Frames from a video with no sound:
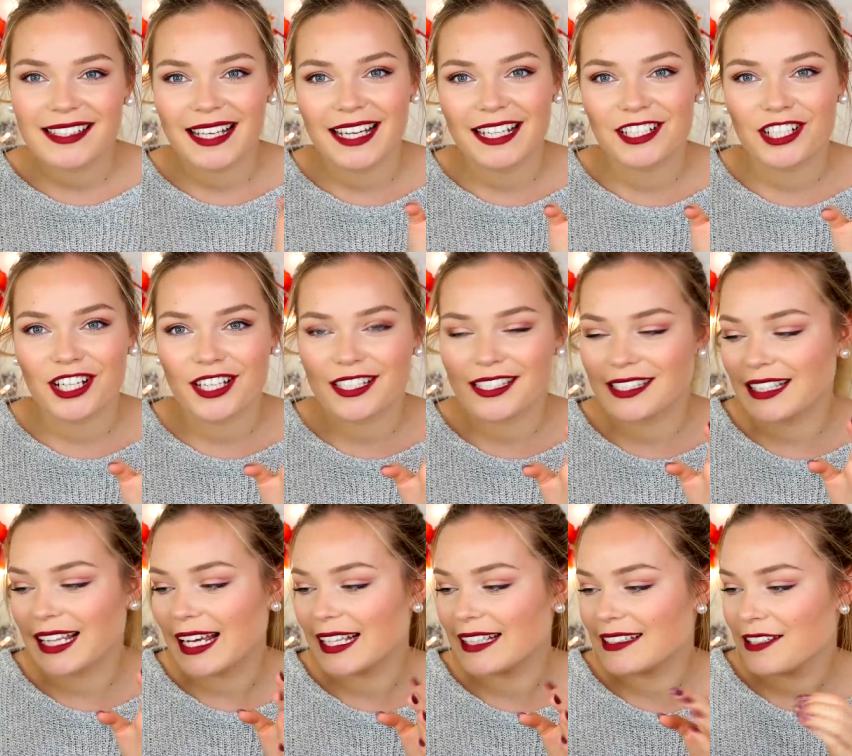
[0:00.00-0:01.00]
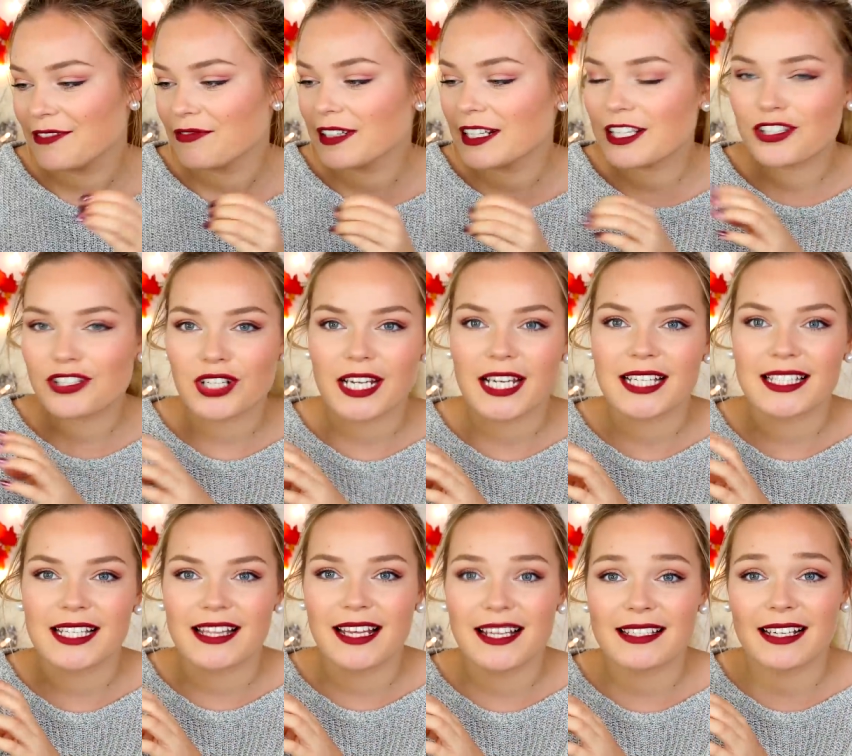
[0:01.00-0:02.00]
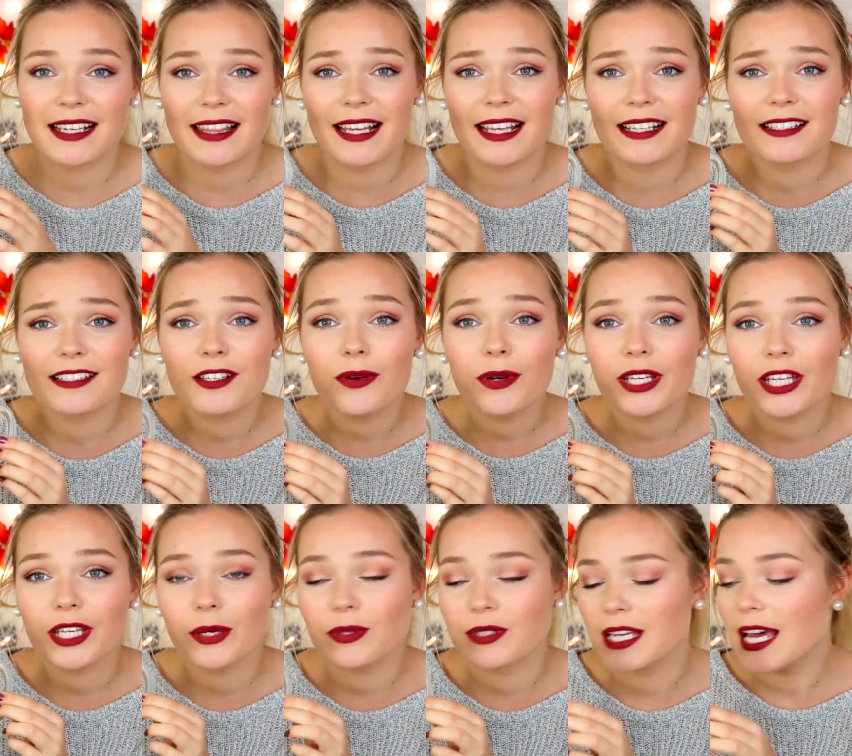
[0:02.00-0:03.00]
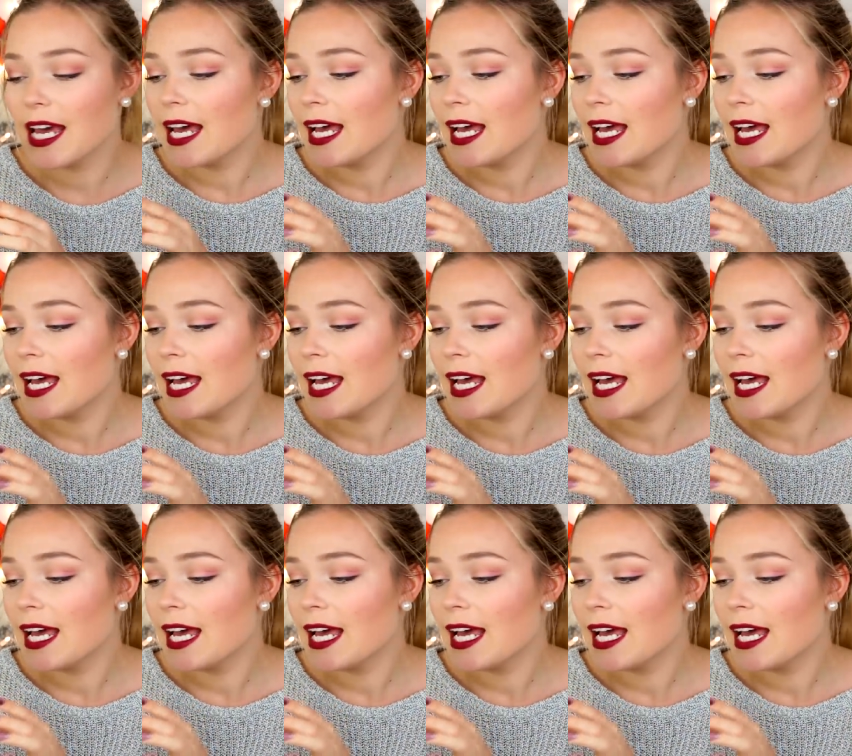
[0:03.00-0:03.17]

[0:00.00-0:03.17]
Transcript: and just like different drinks in this. I think it's so cute